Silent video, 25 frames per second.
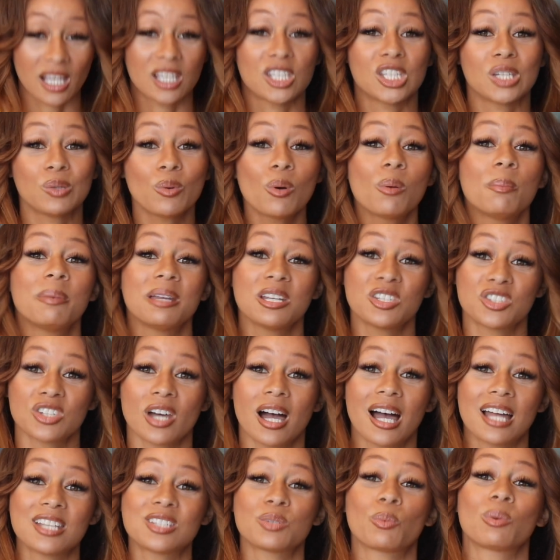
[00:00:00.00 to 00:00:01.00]
you will be
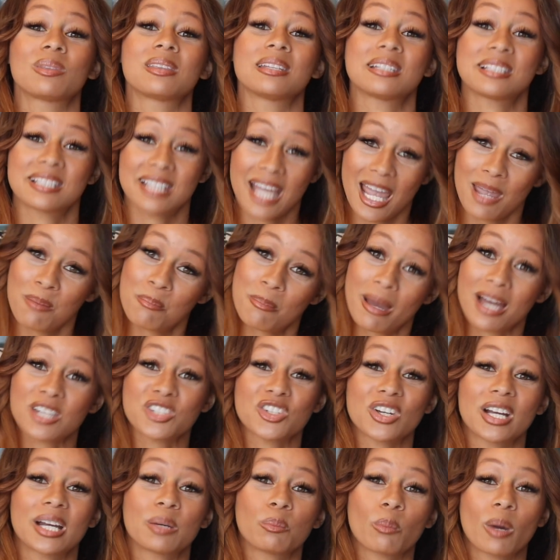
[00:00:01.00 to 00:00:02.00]
judged with the same
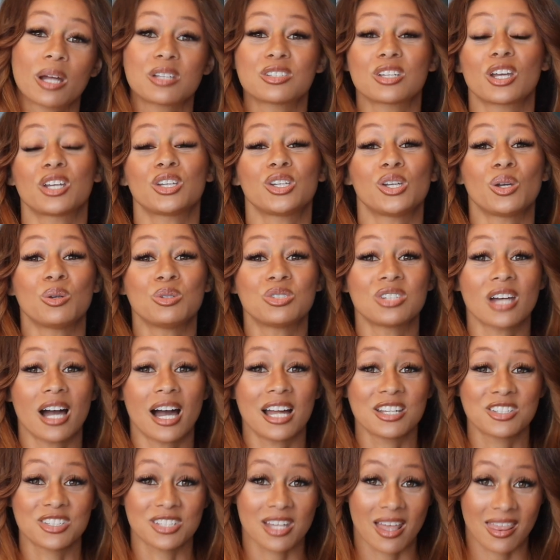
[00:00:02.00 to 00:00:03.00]
measure in which you
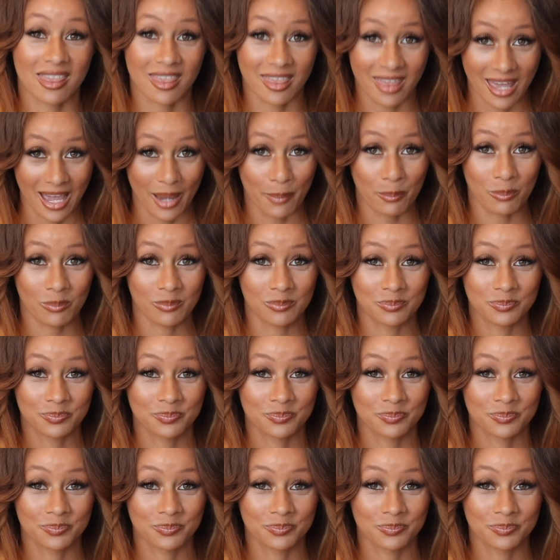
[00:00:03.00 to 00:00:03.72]
judge them.